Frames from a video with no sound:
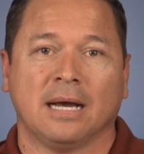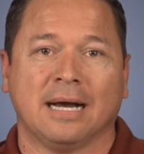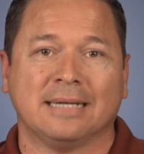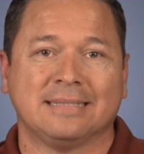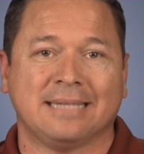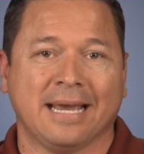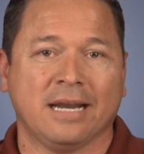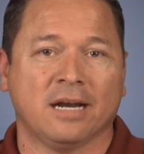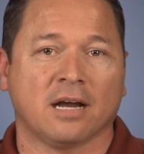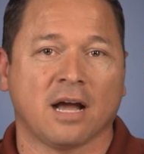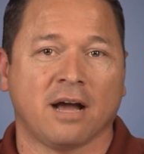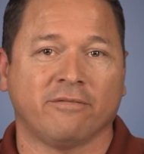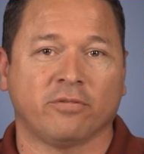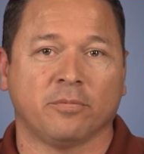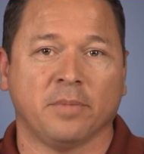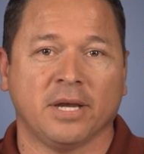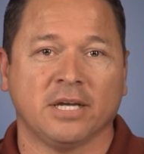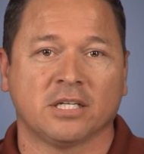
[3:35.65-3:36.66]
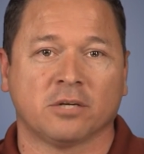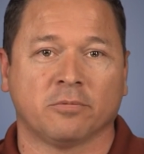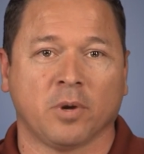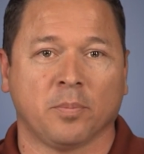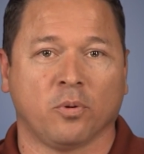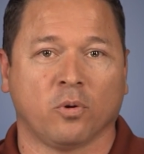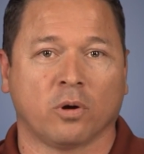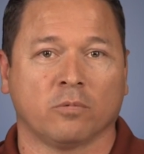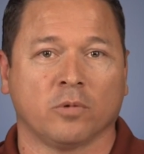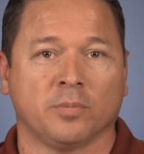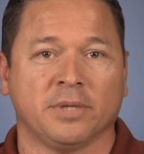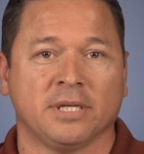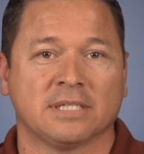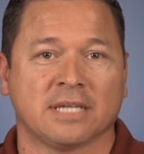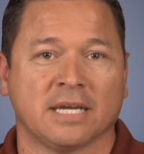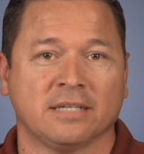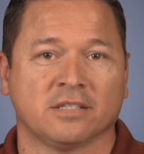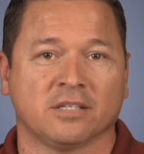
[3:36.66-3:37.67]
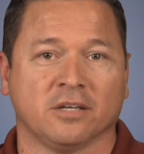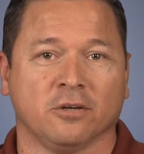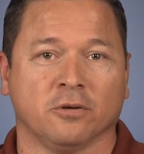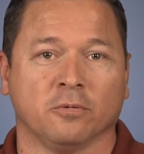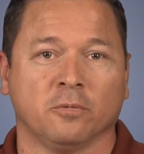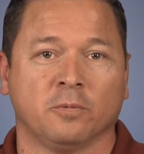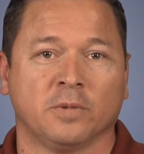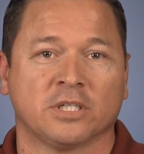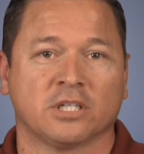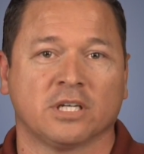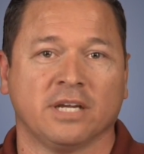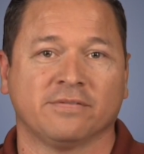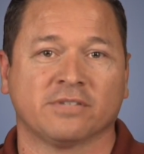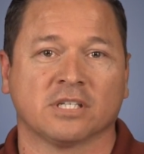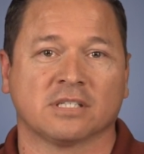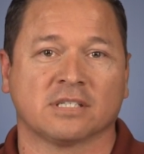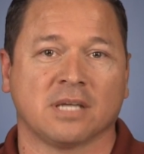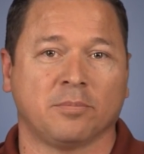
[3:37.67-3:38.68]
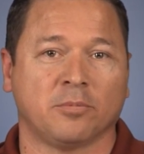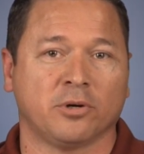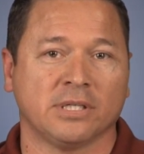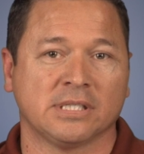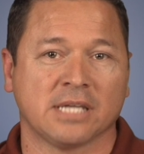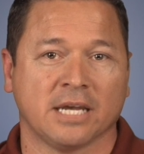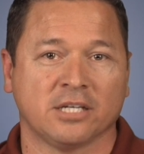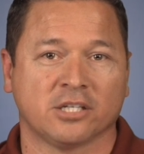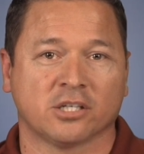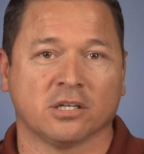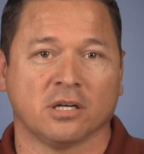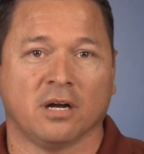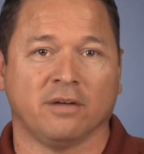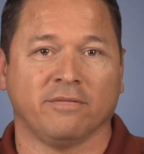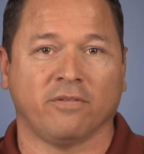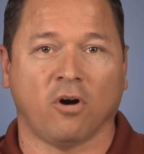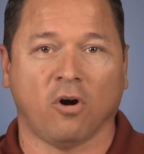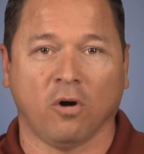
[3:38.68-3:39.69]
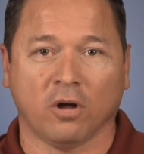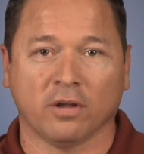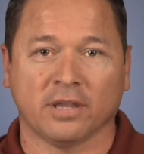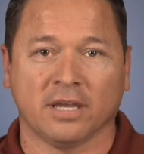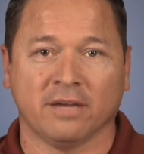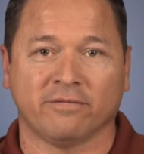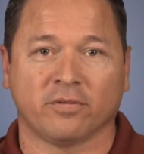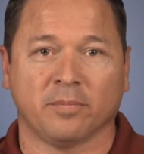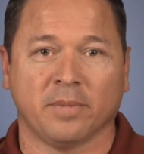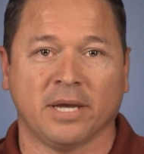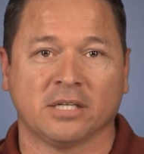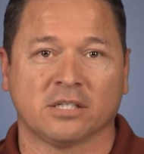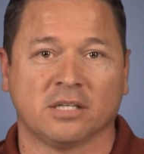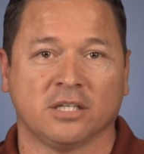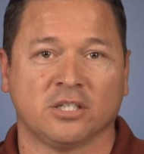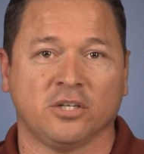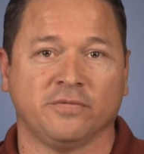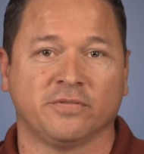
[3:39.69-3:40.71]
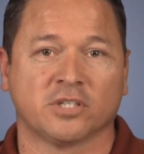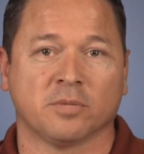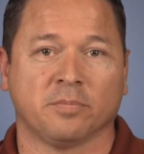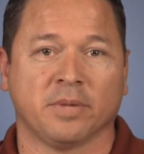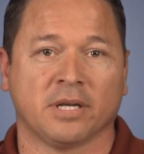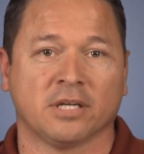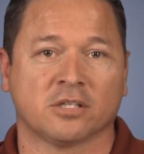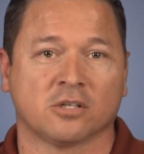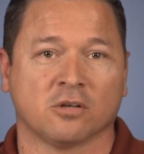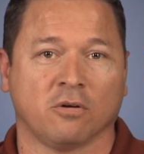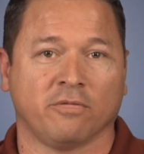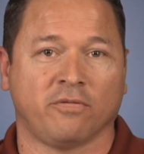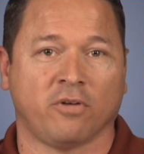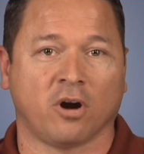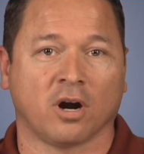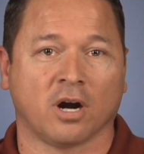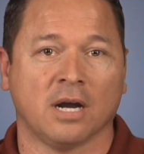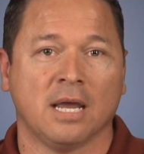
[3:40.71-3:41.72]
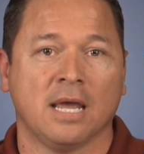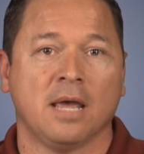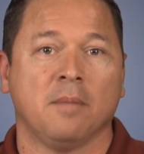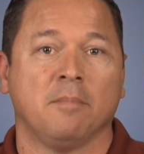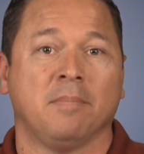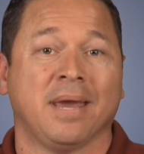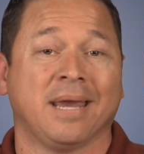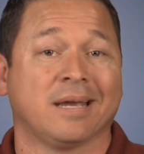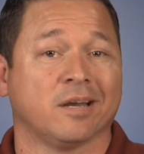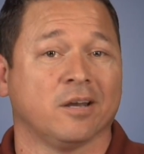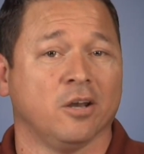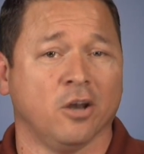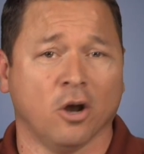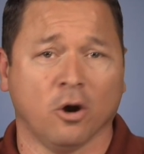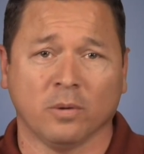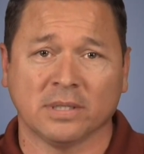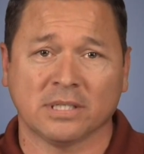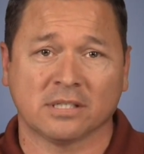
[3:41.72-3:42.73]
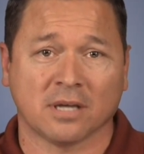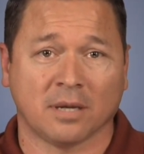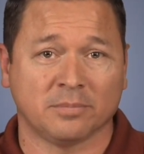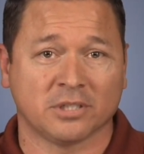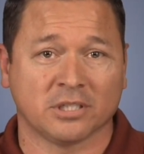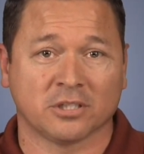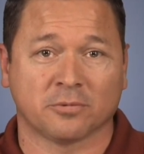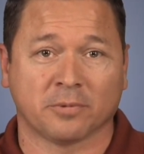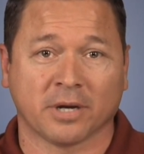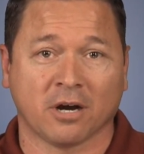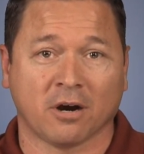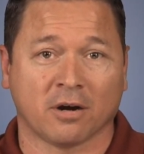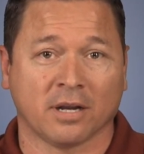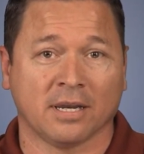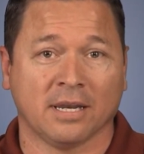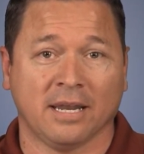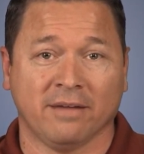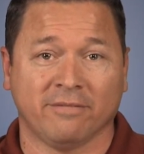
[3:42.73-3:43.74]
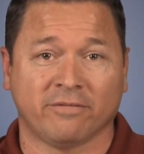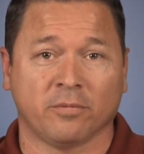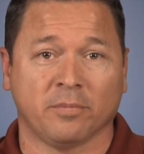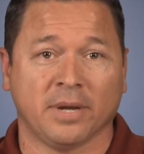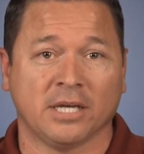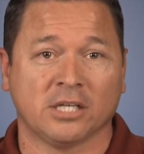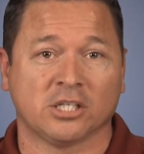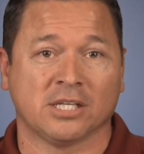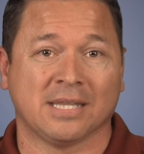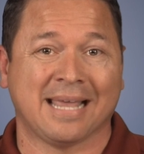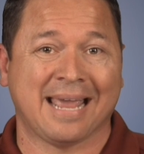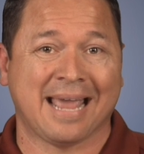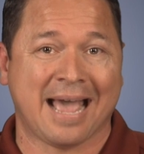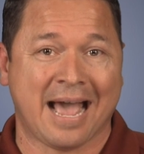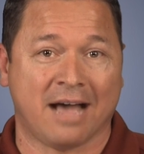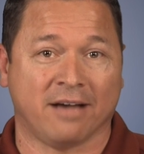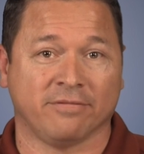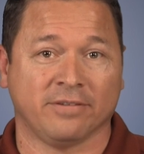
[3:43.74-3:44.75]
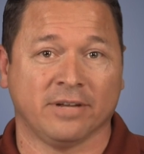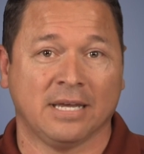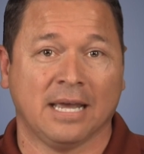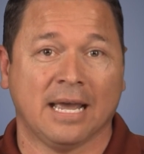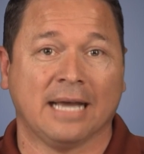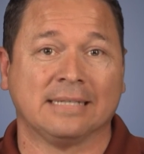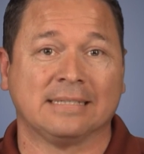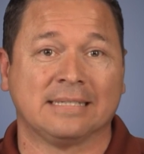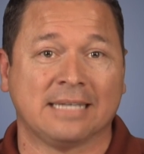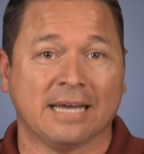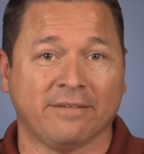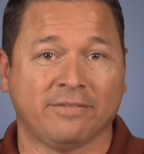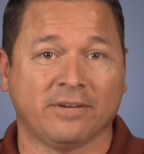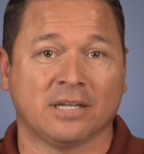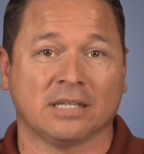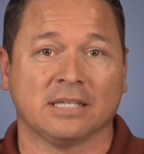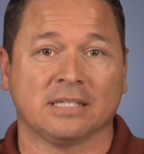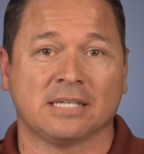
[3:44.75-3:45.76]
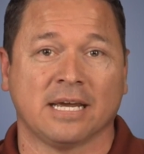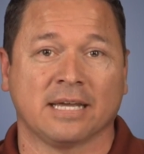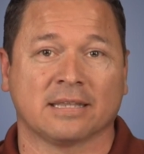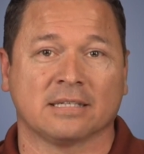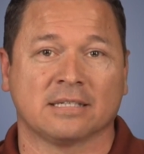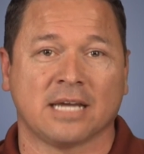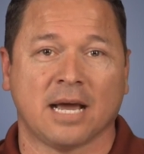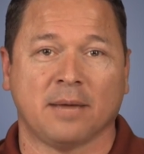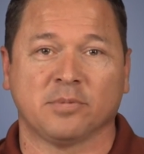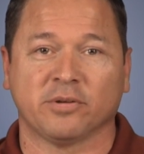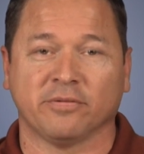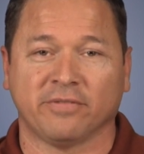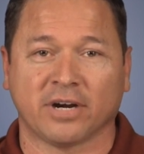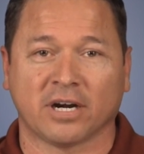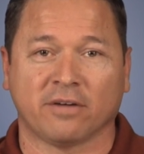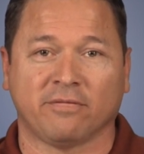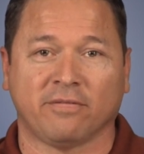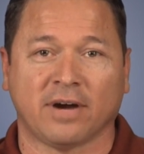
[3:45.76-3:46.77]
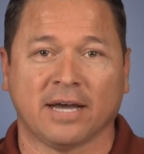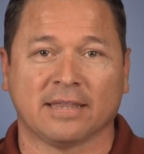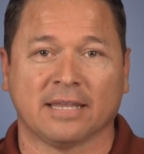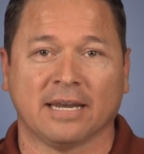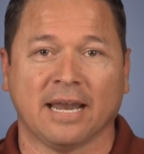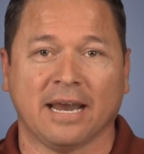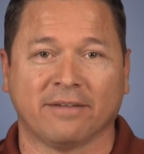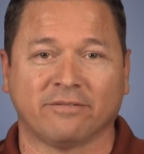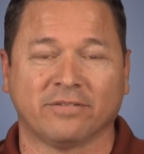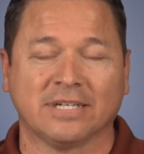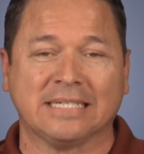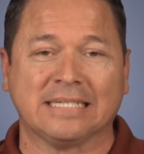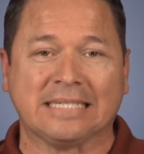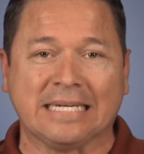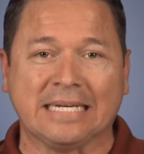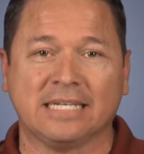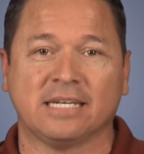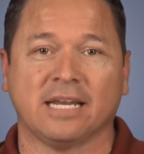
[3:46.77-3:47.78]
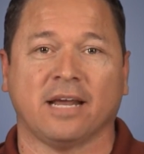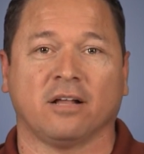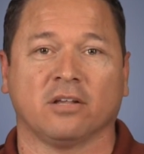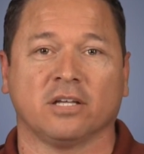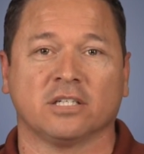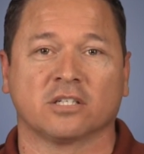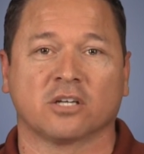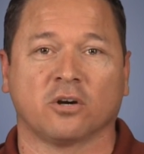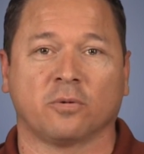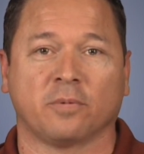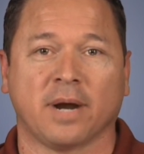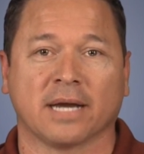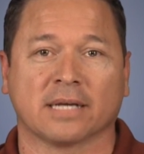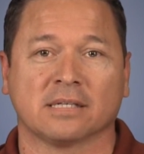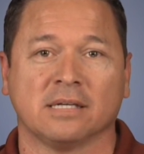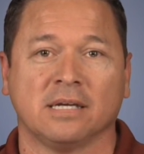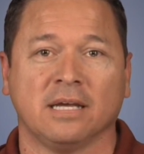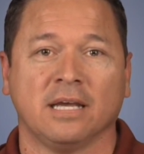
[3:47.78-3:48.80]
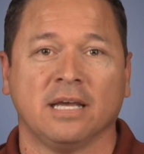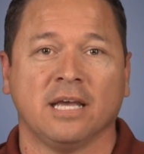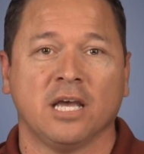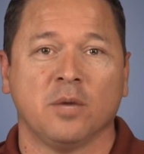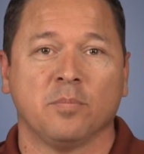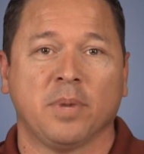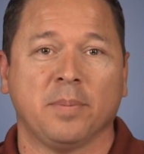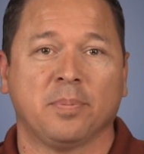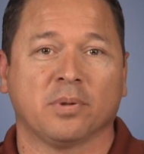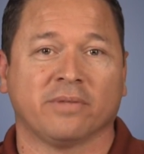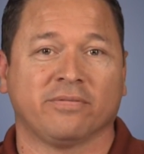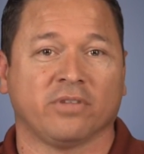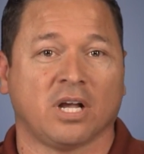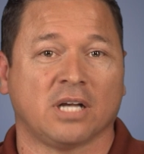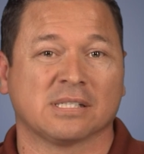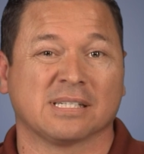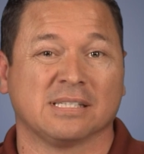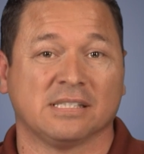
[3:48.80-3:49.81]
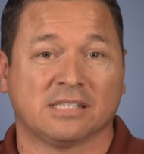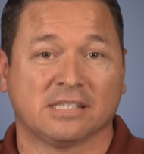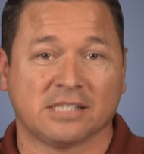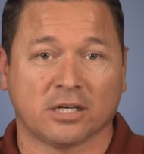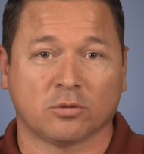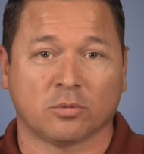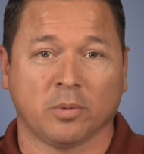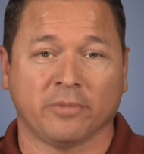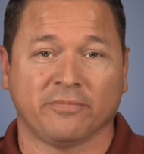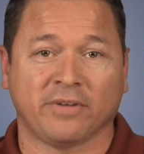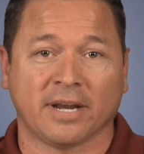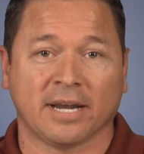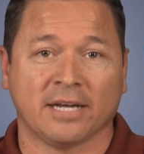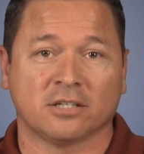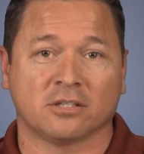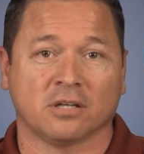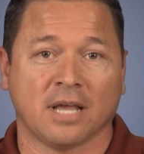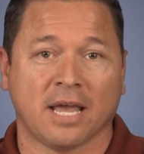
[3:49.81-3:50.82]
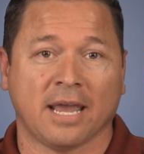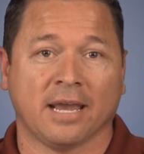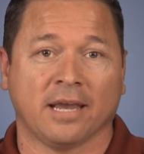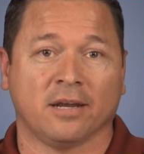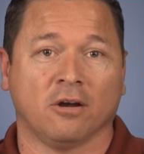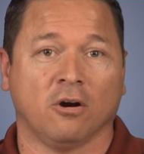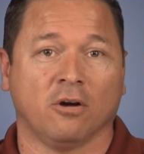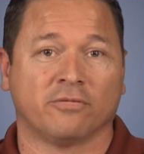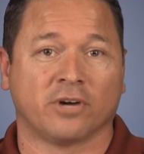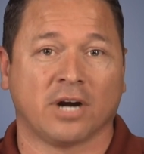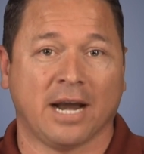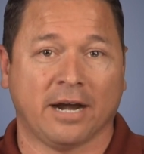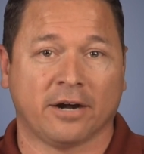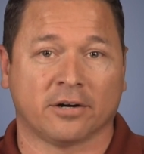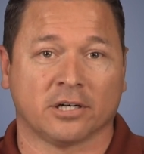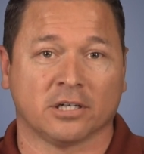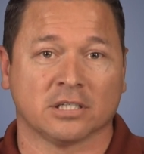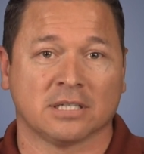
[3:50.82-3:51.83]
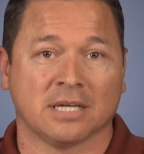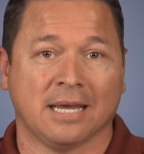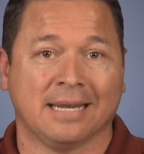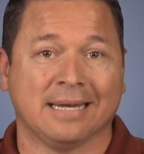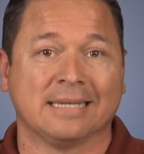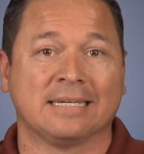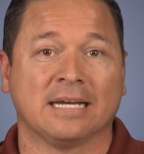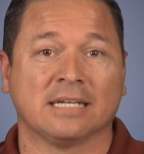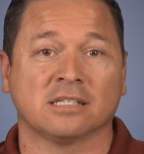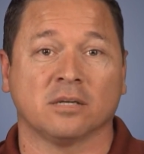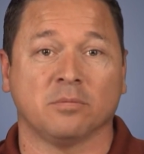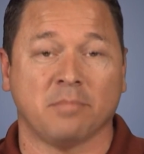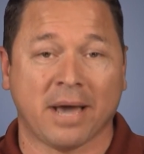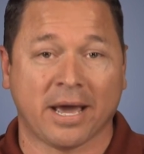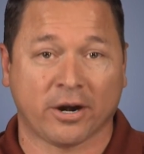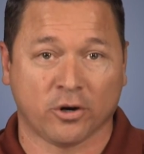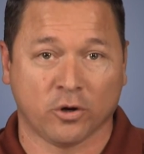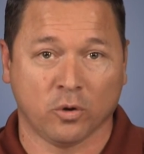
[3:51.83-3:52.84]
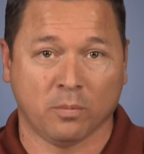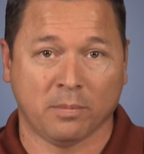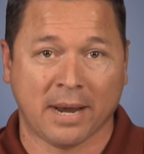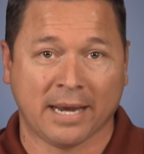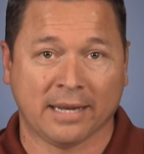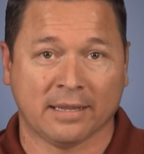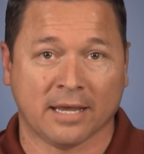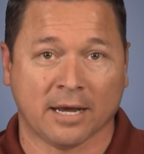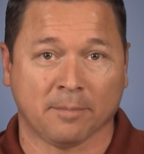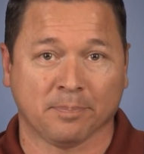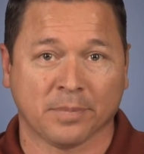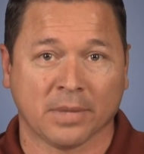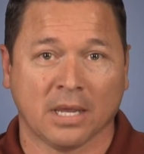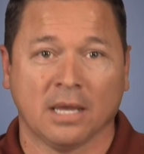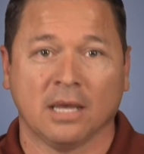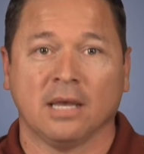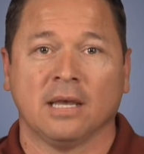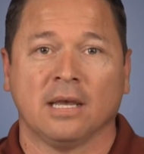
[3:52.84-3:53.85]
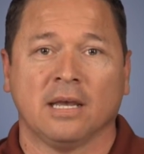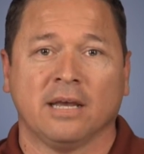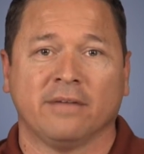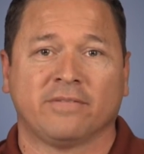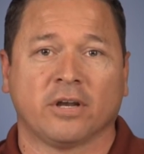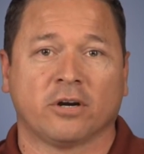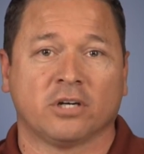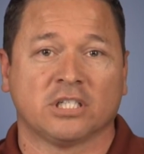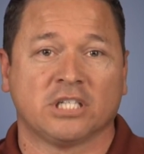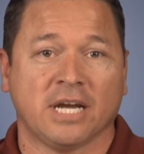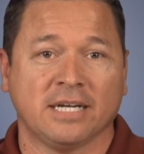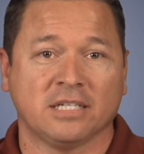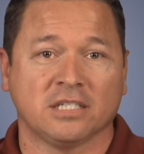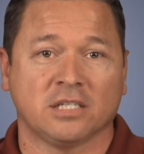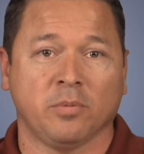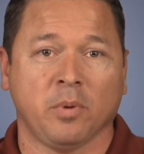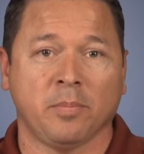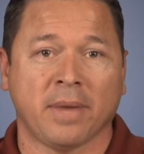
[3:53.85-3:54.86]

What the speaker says: A data confirmation report will be sent to you, which gives a summarization of all the information that you've submitted so far. Make no assumptions regarding the information they have, and definitely take the time to verify that every detail is correct. People have lost considerable financial aid over errors, and it doesn't matter who made them. If there are changes to be